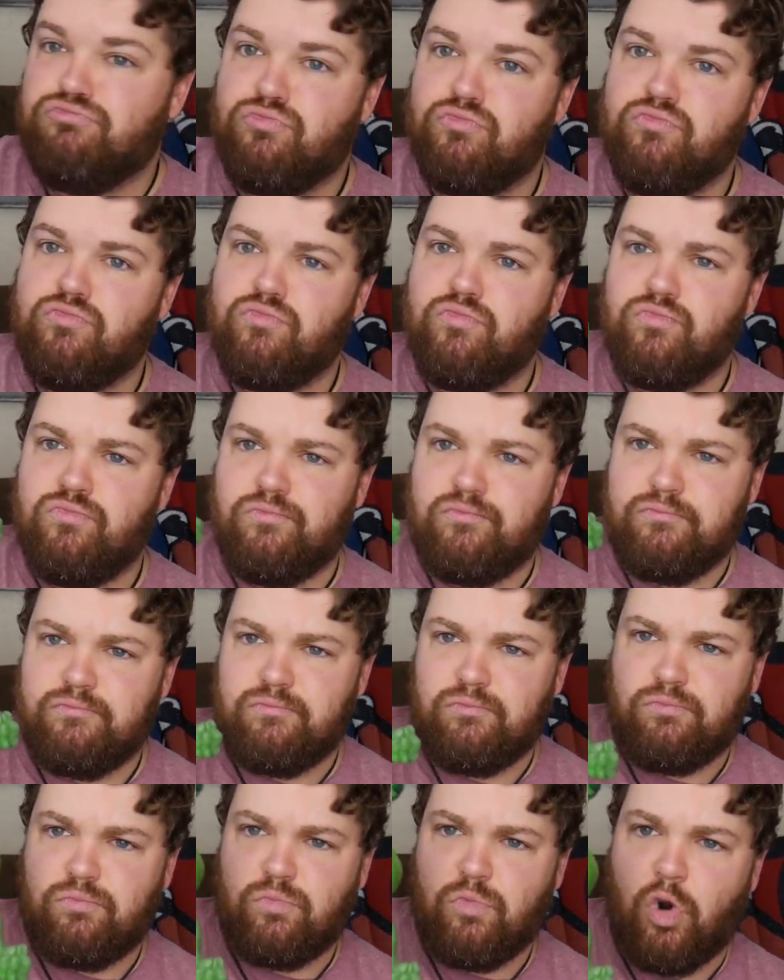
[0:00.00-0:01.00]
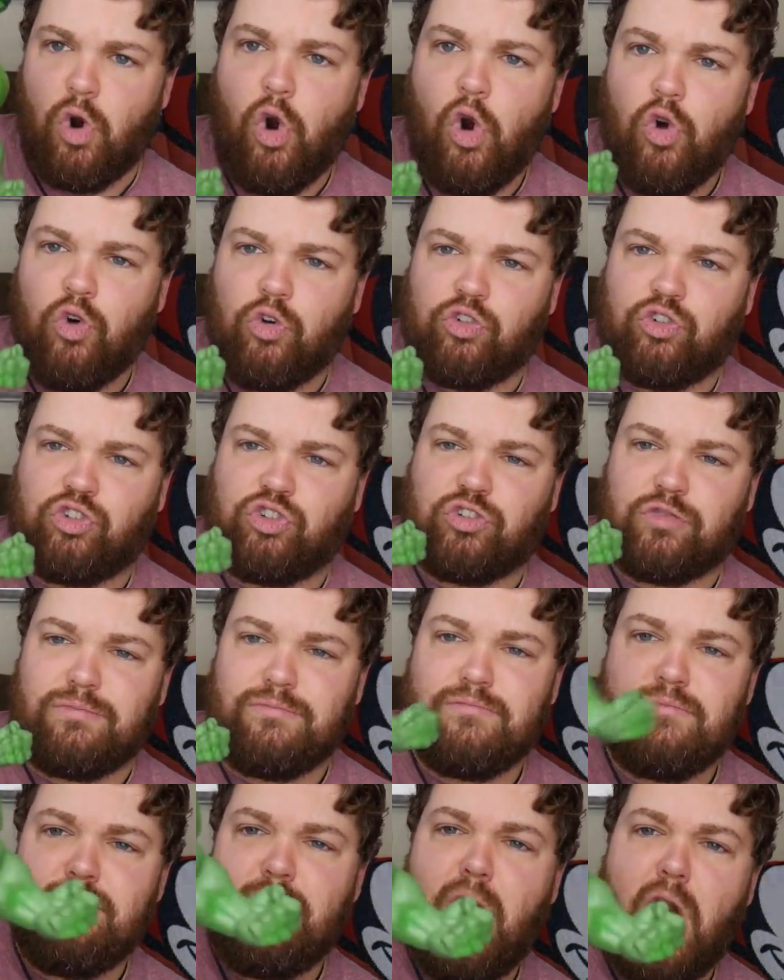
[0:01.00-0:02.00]
Hulk
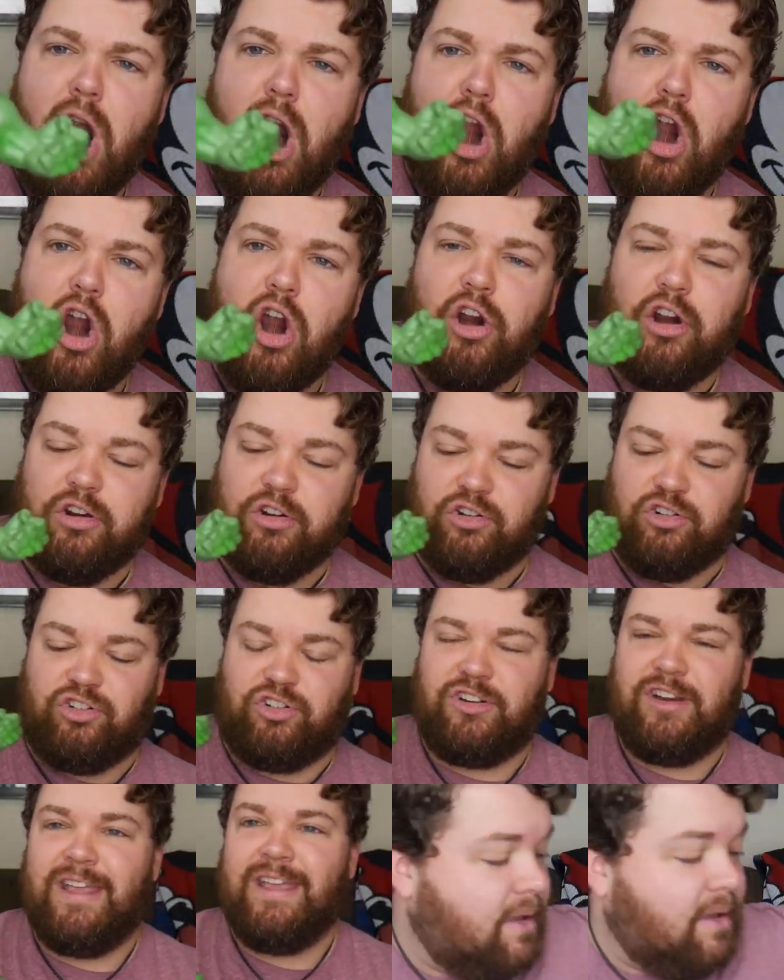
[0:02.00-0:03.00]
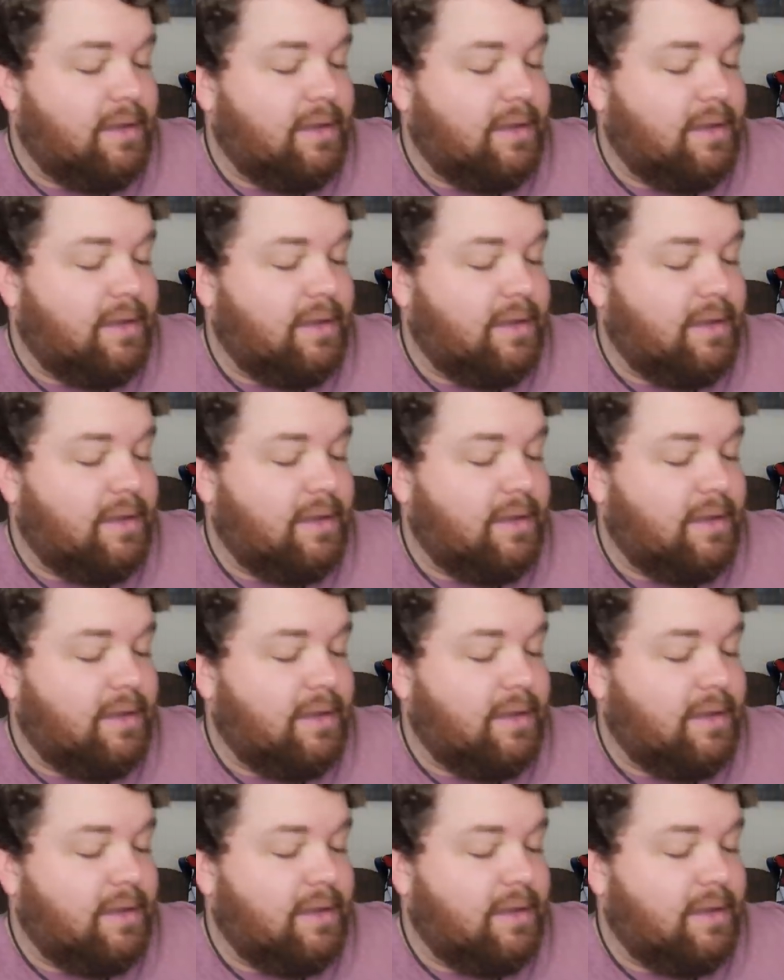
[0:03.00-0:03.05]
smash!